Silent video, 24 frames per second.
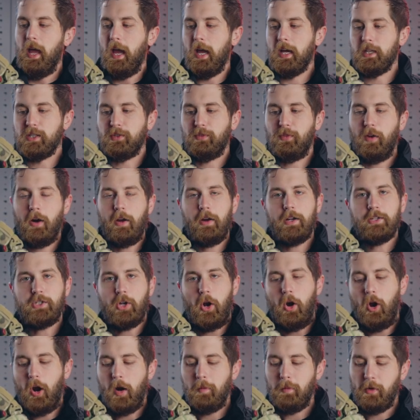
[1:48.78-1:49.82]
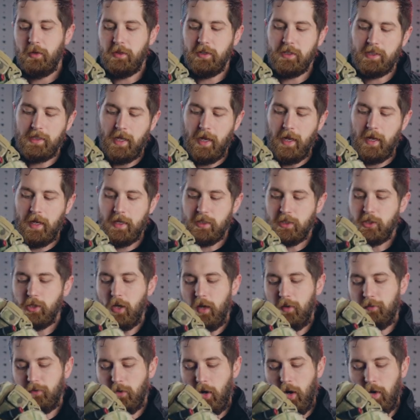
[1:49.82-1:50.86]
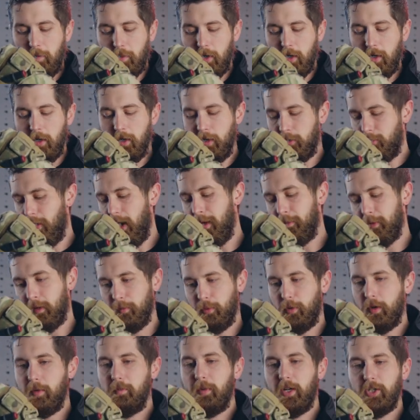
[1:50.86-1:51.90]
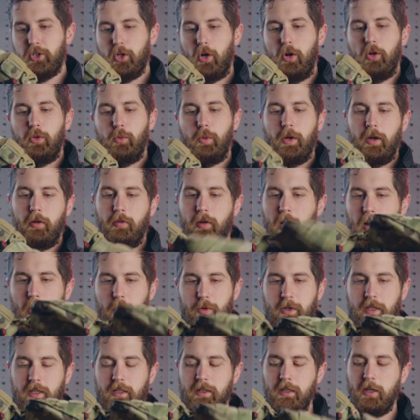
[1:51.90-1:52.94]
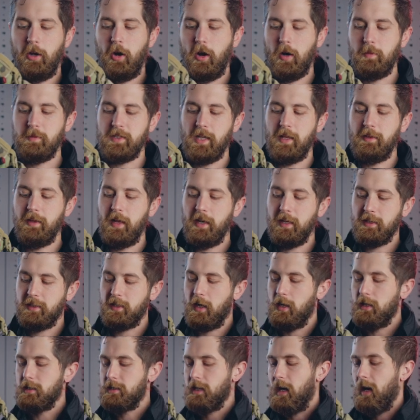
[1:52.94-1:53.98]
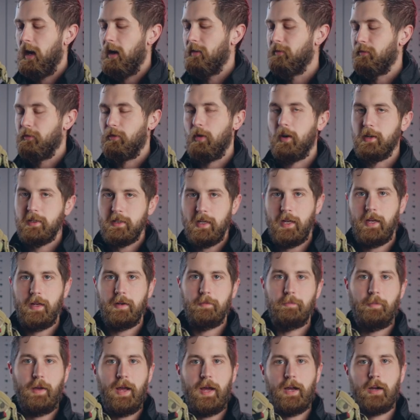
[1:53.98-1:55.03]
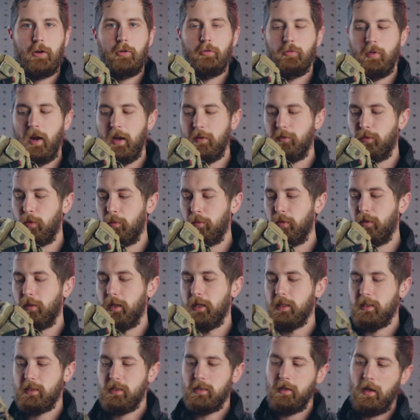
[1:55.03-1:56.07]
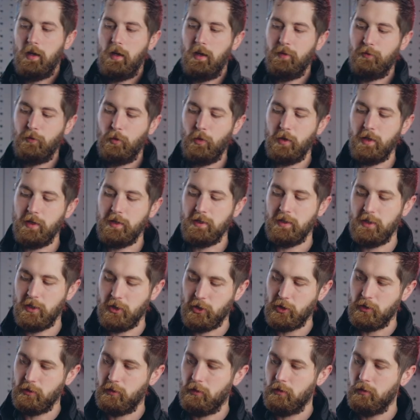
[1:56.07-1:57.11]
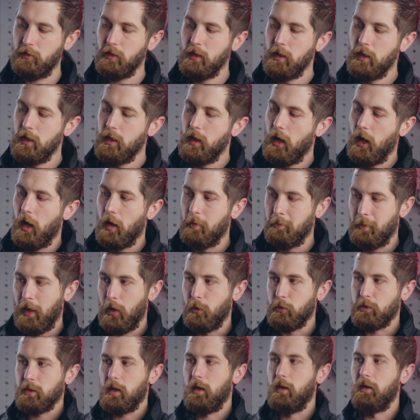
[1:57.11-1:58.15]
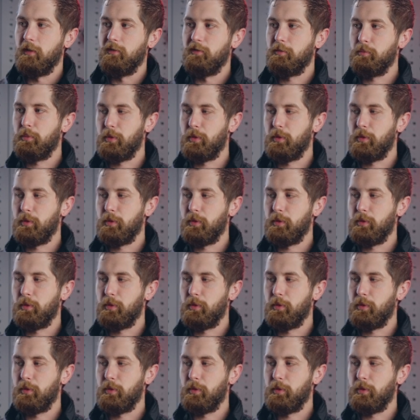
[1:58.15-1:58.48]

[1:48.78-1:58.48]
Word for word: As far as armor, this has soft armor wrapping pretty much all the way around in the arms, and then it does have front and back rifle plates uh, for an additional amount of